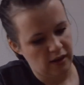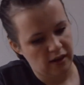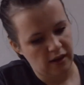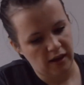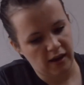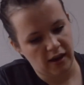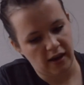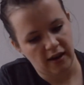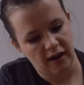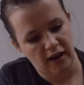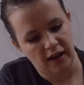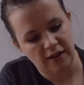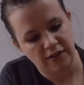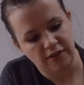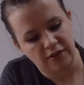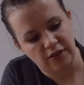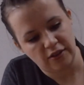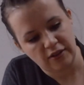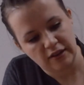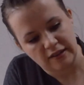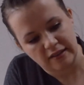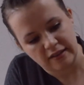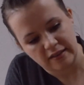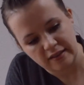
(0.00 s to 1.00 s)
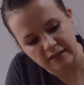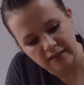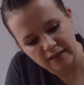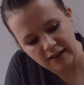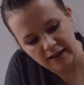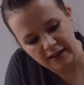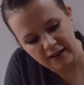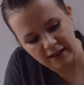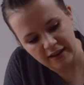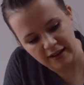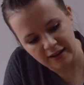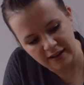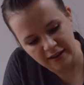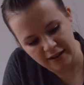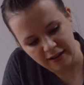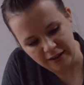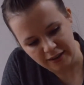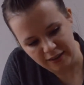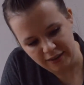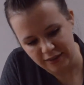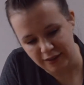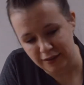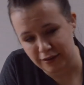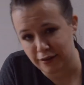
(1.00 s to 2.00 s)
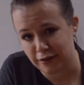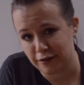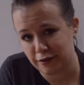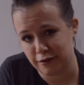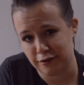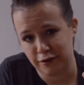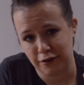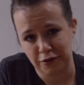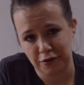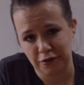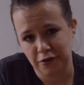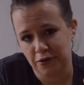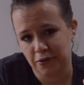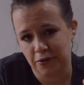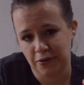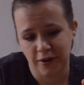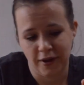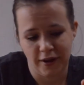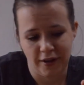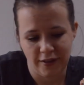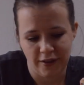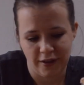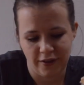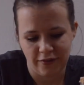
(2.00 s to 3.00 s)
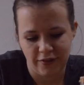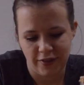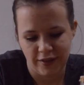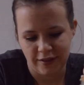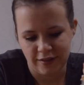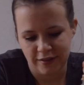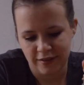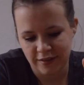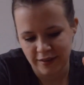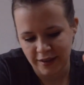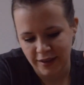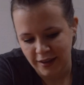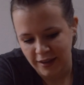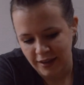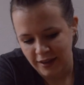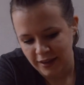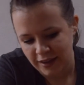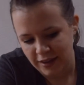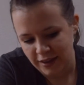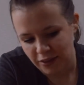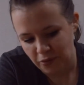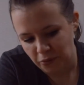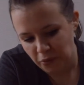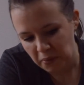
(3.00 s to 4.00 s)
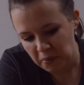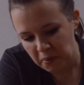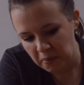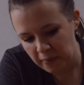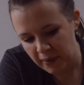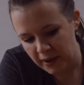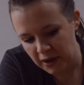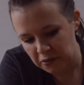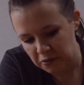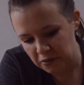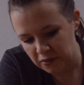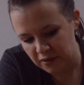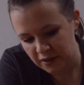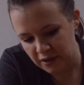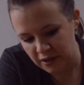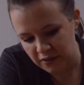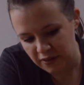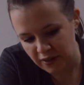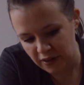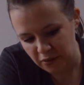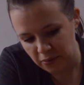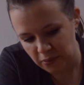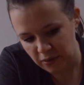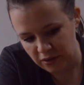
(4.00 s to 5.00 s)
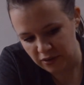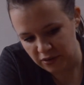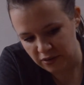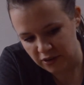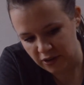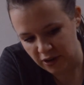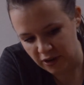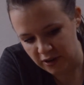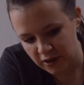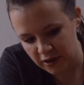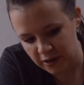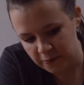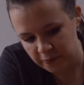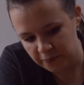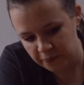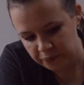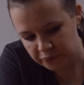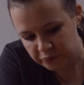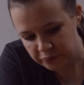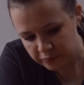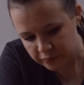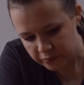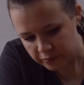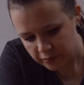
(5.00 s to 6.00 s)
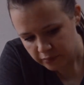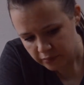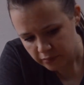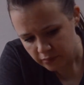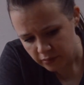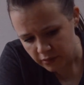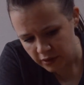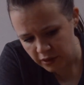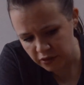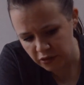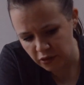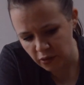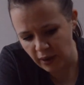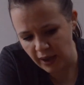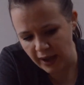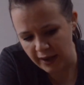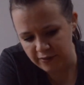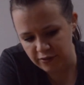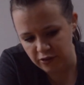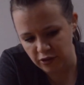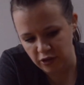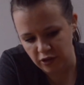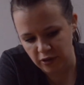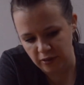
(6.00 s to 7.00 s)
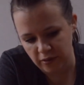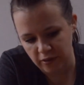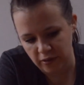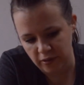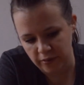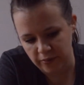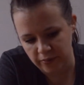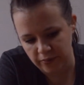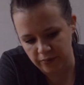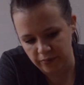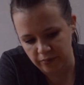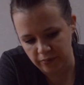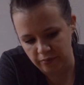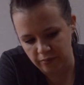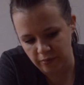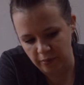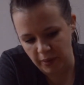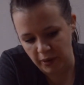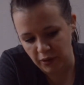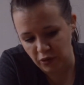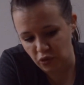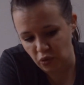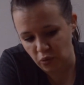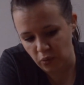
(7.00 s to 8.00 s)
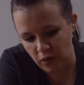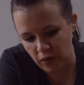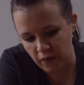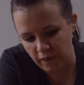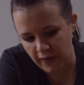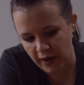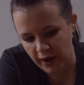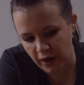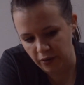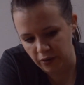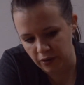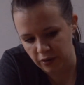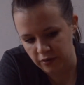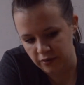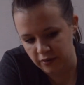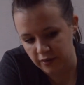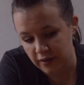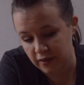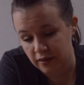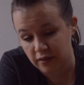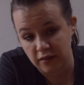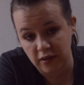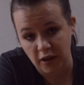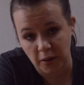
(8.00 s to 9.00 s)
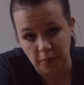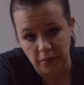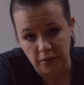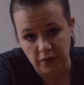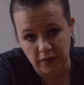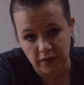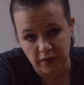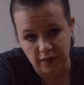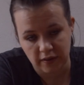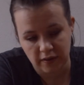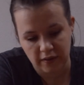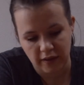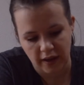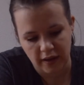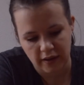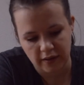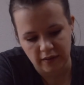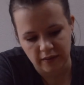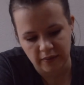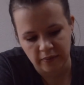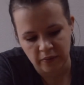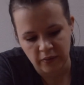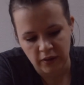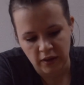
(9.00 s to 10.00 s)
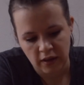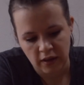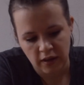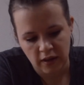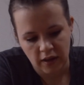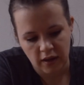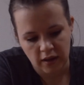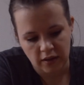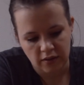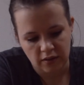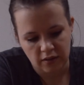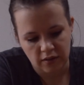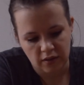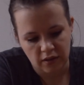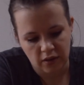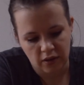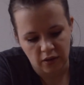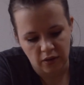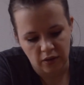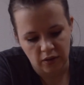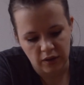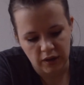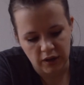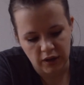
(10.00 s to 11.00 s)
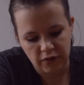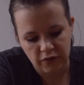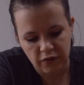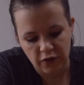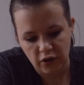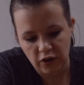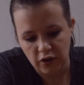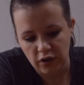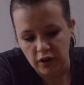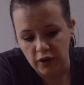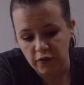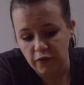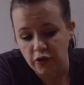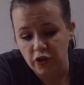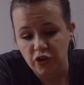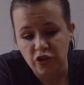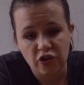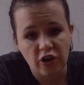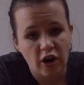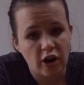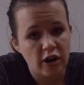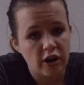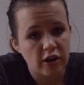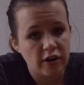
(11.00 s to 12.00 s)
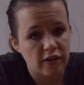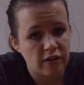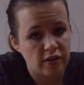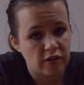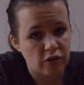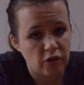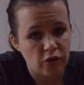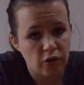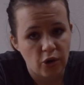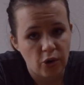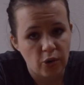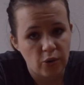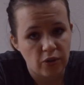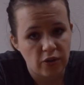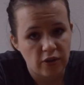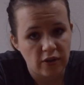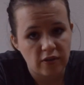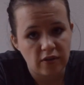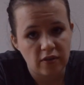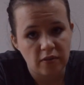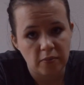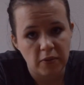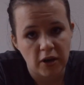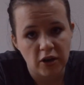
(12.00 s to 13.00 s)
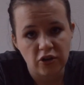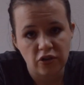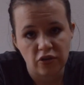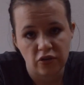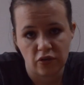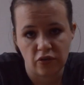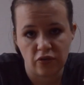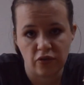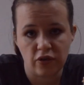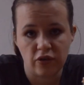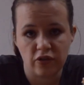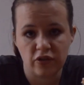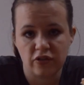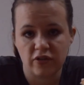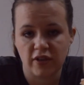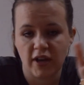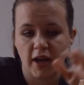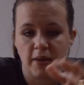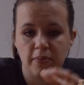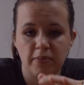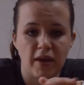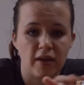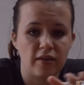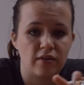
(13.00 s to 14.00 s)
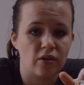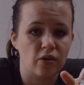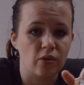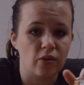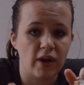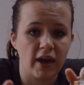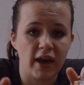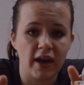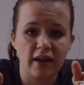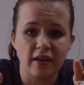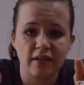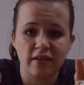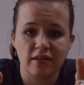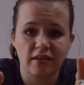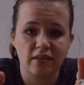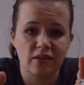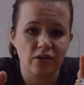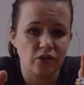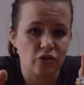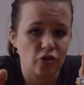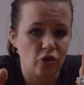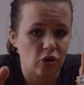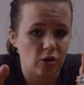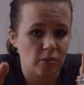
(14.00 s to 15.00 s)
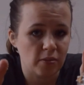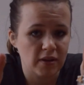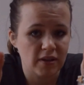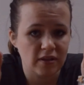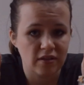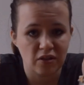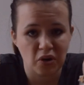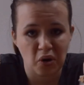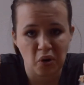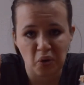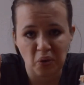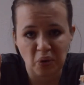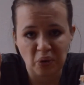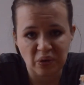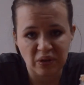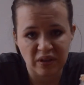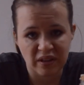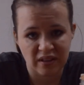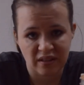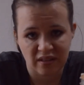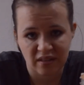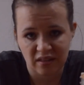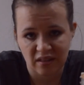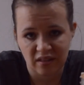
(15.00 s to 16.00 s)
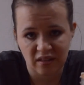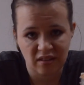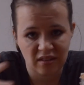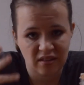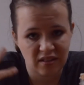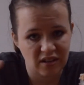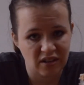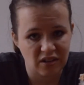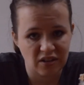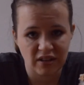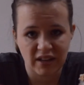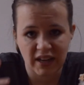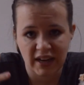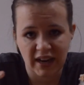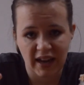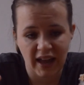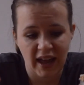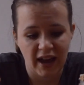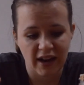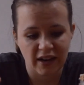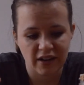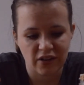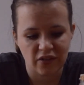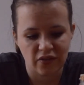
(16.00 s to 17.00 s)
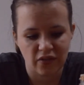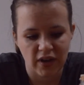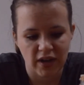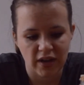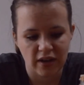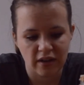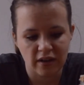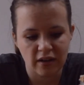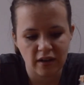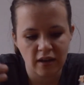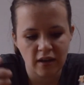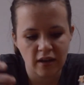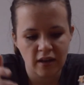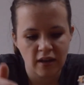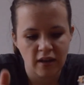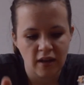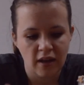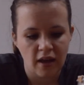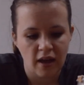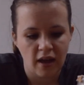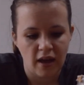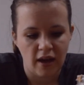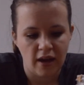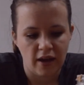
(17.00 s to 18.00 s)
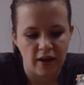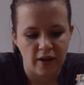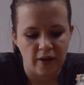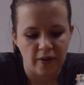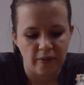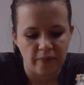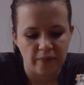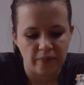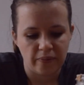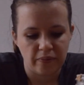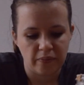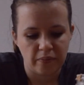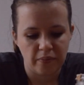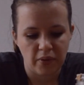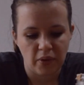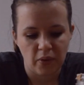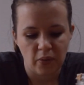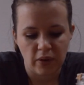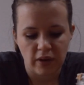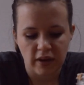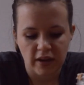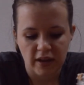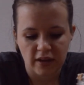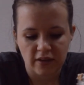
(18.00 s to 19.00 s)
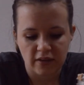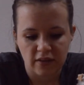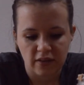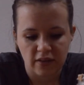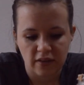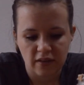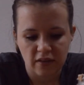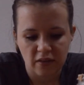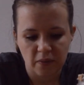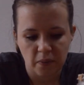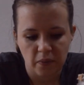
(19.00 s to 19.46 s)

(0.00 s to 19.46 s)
and as you can see, this is so cool. I love this. The rubber band was here, that's where it started. So after about 12 hours, it's doubled in size. And so if your starter doesn't grow this much the first time, that's okay. It's still dormant, it's cold, it's still getting activated. But when you get to this